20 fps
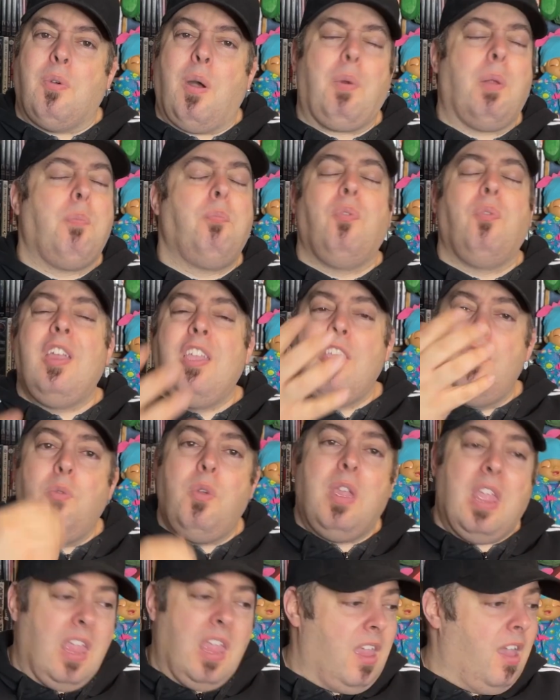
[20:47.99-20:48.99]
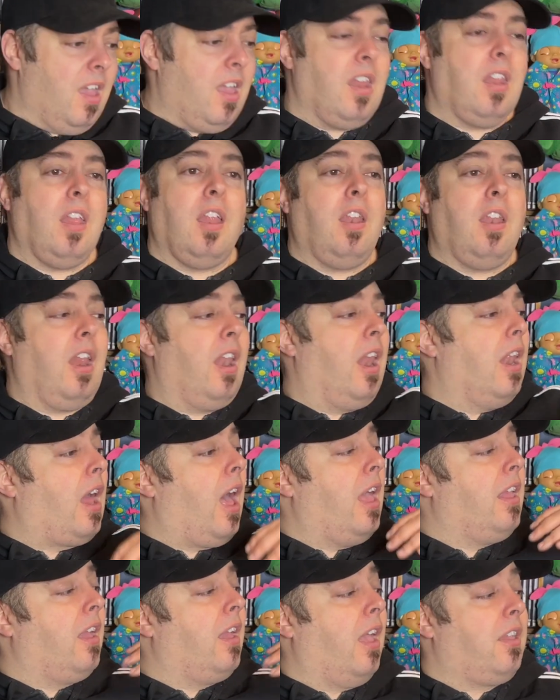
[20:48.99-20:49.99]
I want to bring you here, and, and and then
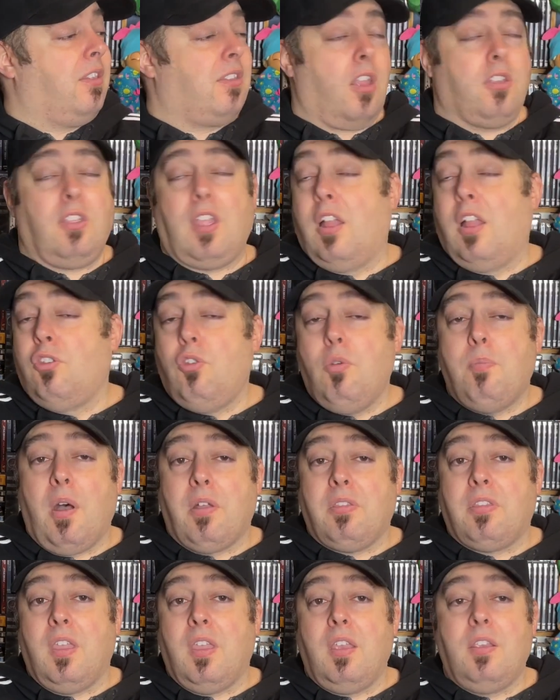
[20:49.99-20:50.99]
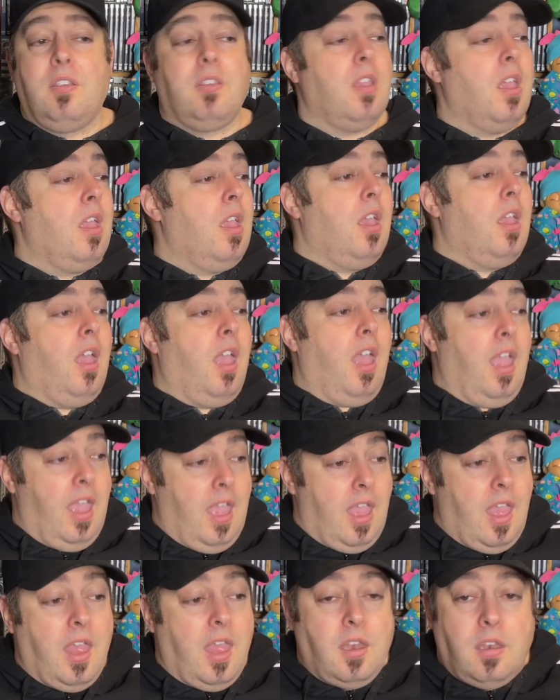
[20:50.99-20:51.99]
I I start telling you about things,
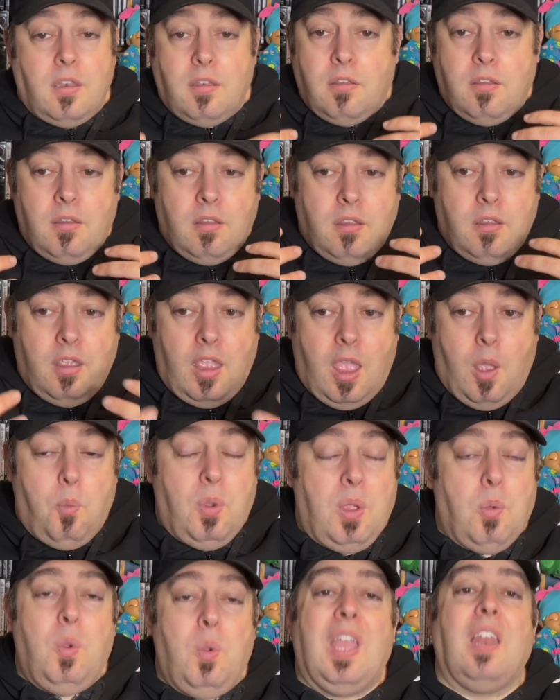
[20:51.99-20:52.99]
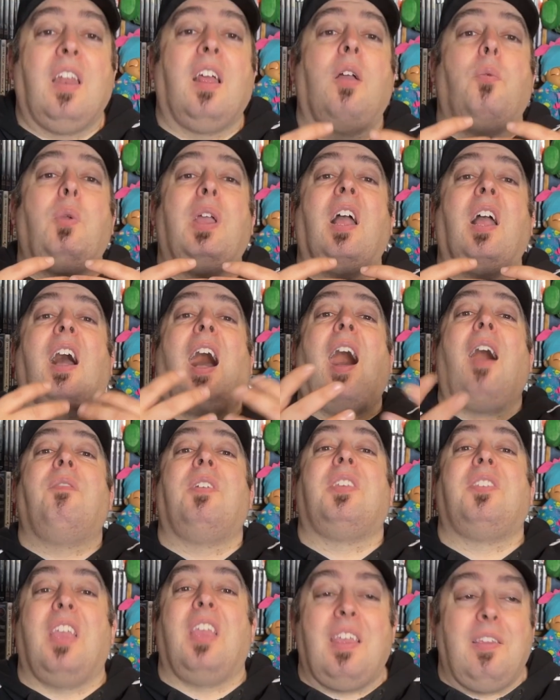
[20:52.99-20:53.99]
and and we, we can we can
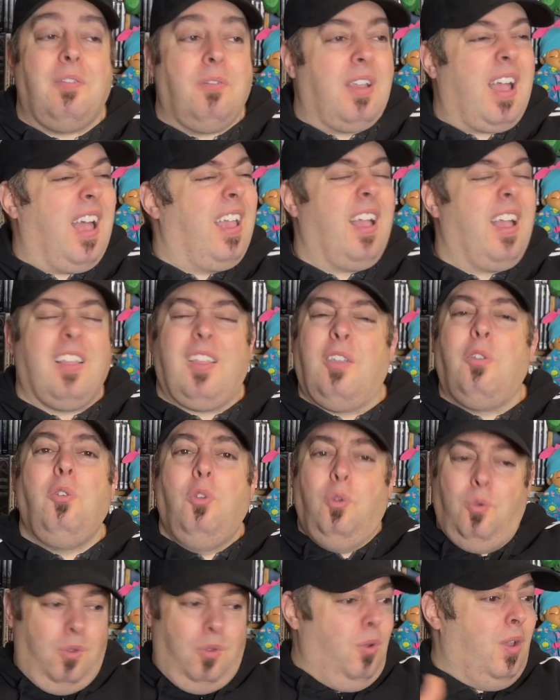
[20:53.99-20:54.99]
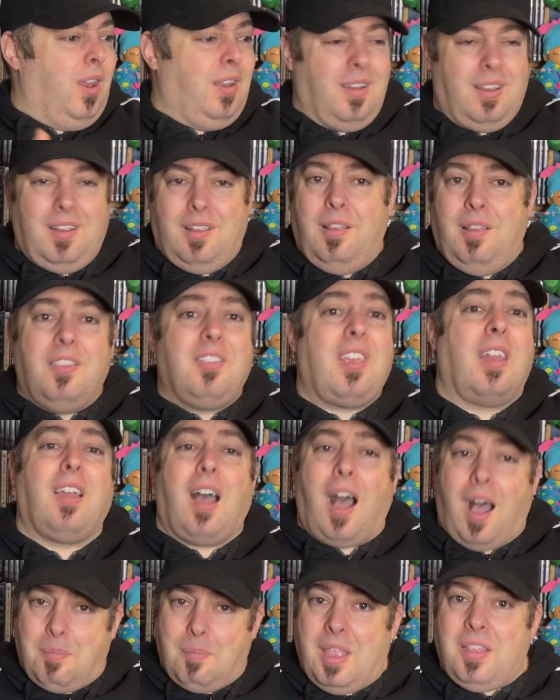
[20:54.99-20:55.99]
conversate. You, you, can send
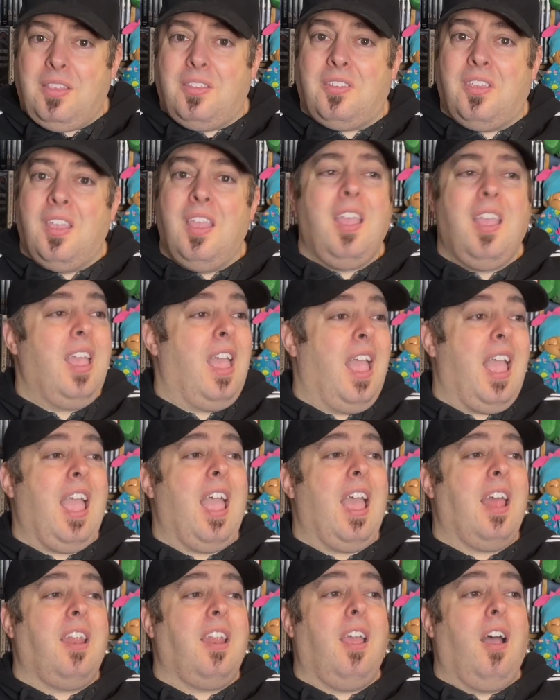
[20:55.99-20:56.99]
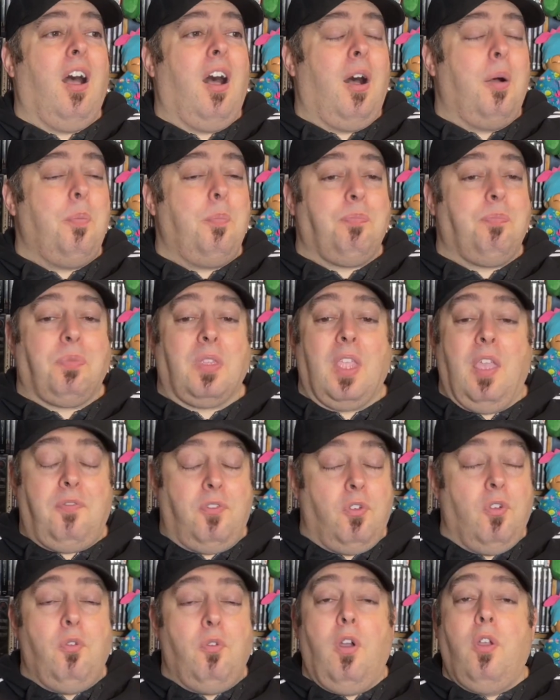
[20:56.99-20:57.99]
comments, and um, if
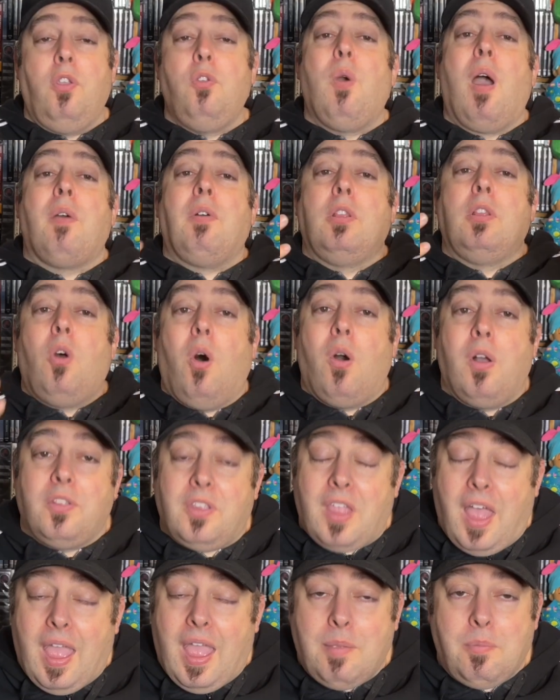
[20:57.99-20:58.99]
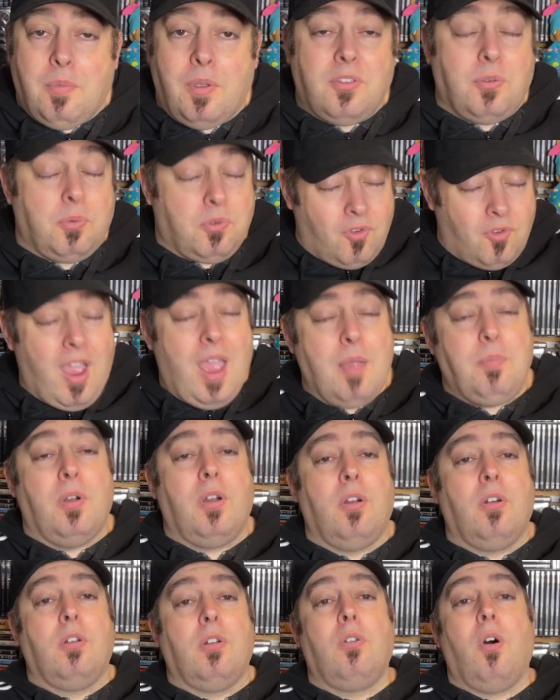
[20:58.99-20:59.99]
you you are a long time subscriber
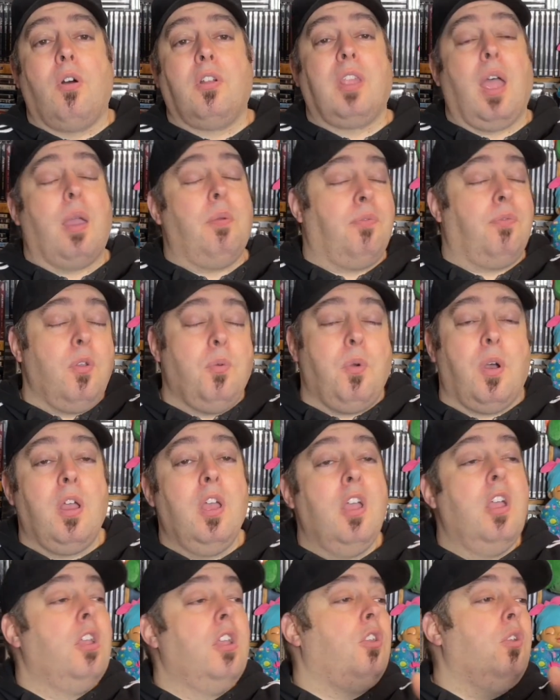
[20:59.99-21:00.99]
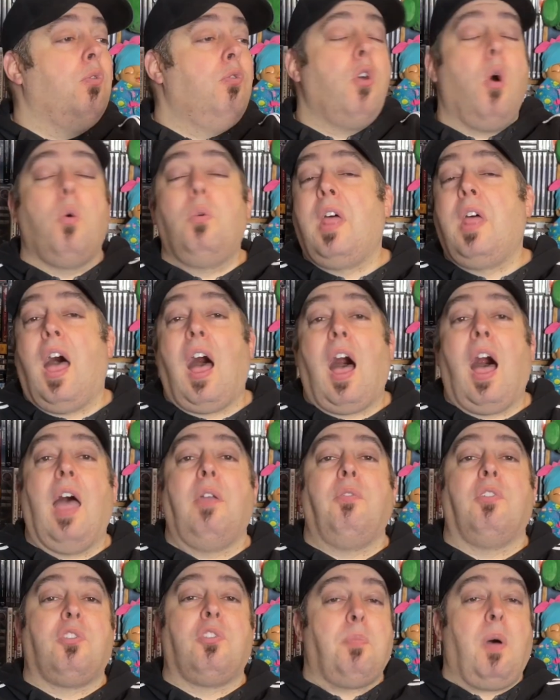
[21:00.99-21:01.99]
or a long time viewer, you know that I
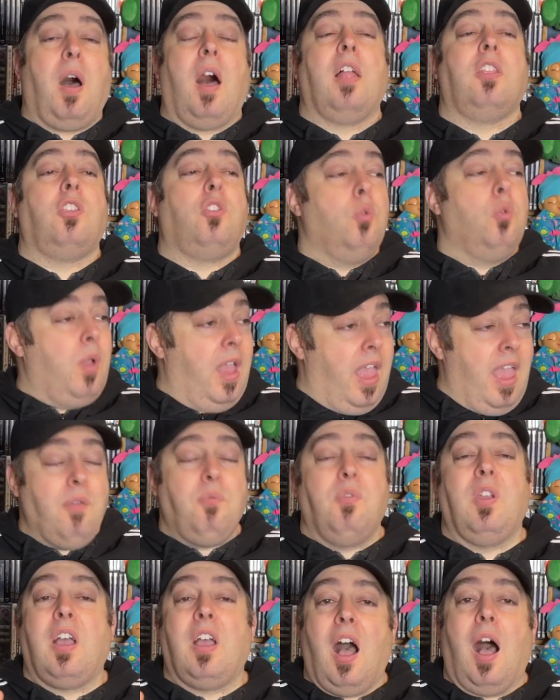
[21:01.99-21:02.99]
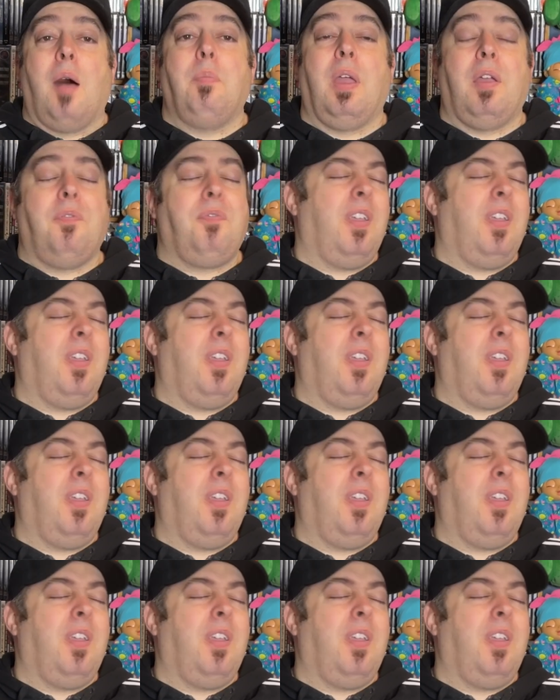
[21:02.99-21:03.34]
respond to every comment.